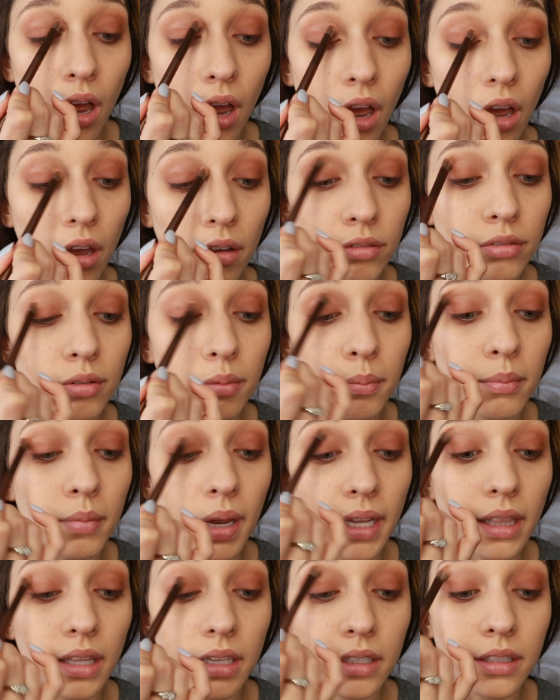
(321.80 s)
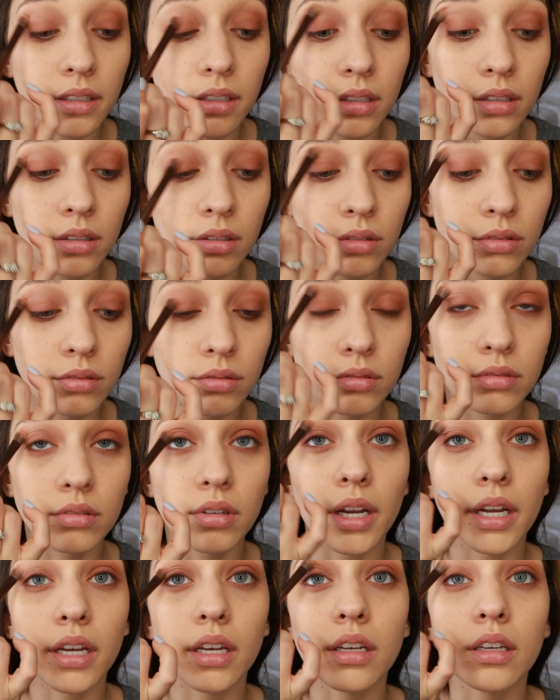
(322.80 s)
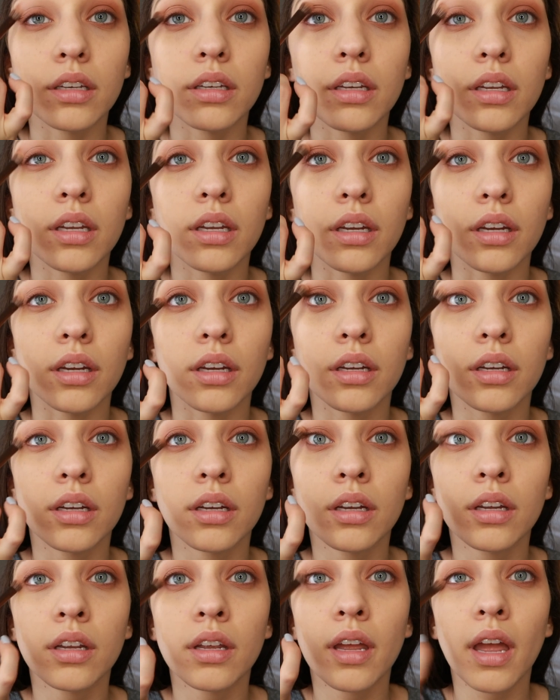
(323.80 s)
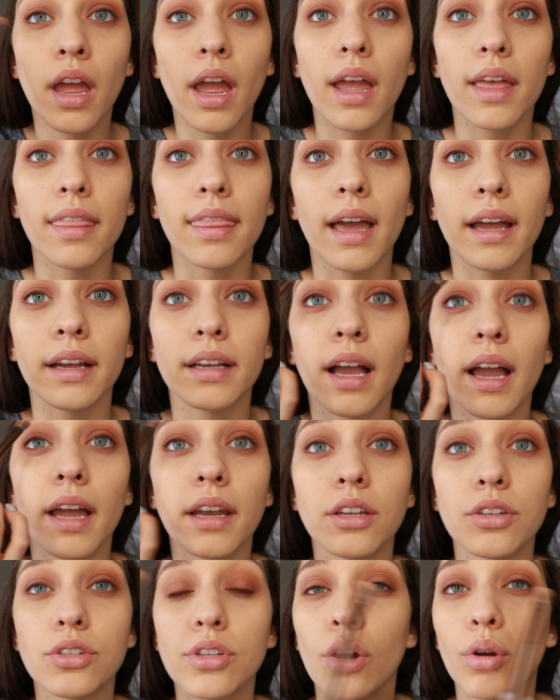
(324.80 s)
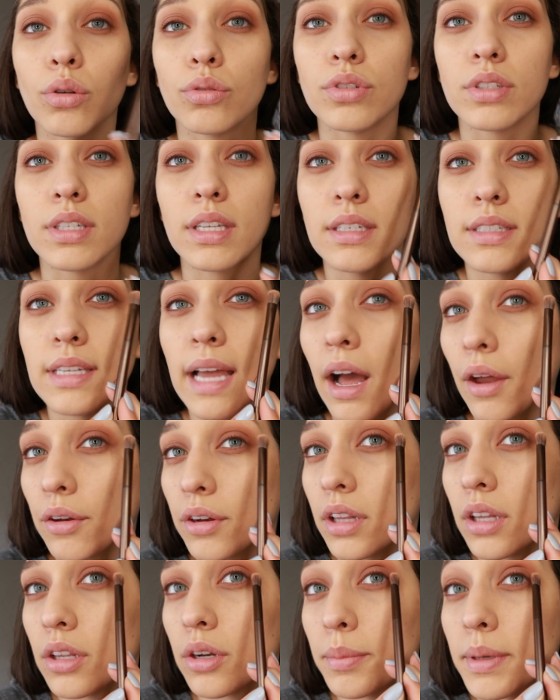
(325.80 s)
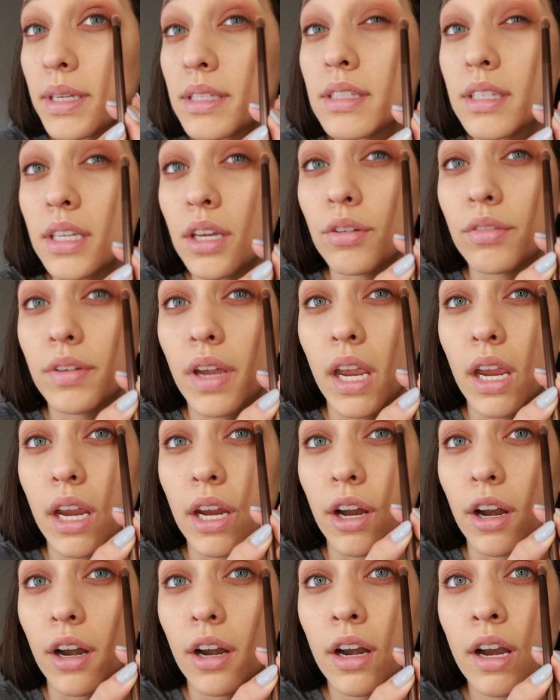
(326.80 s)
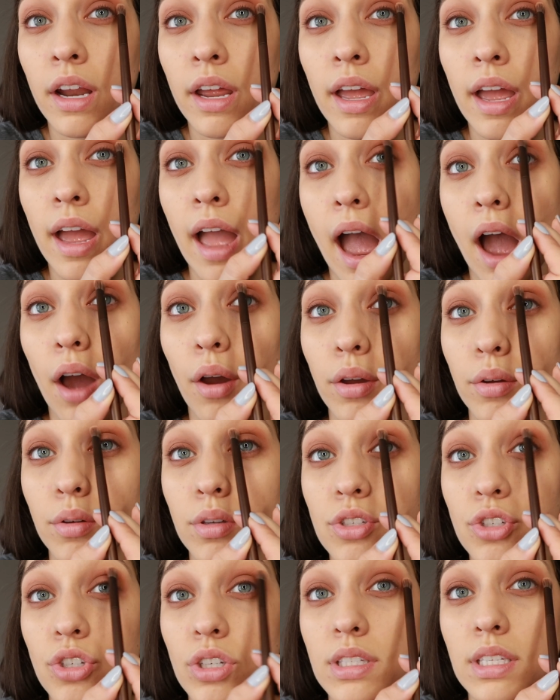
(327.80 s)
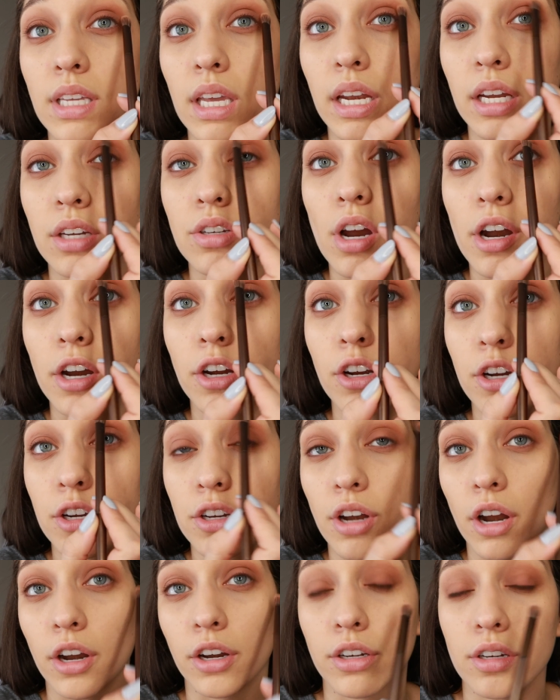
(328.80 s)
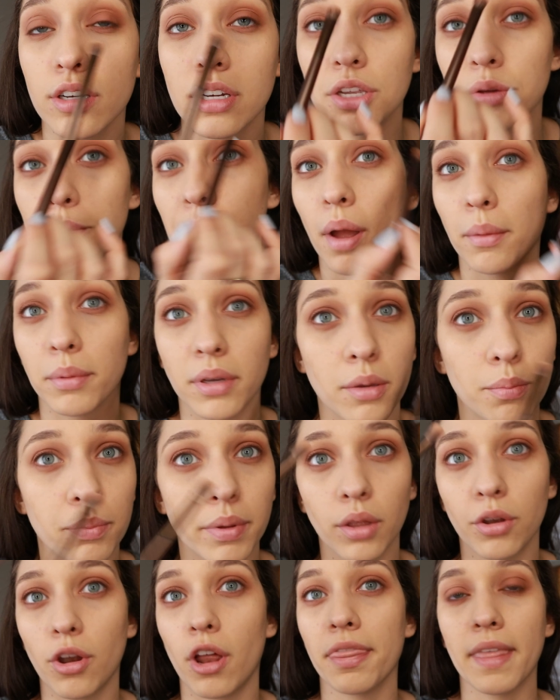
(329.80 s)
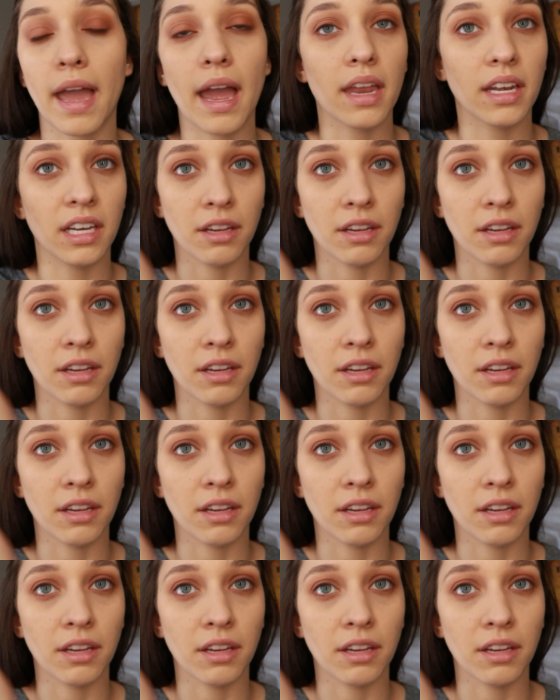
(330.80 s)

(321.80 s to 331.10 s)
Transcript: of my lid, right into here. And that kind of tones it down a little bit. See over here how it was just getting darker and darker, and you probably could build on that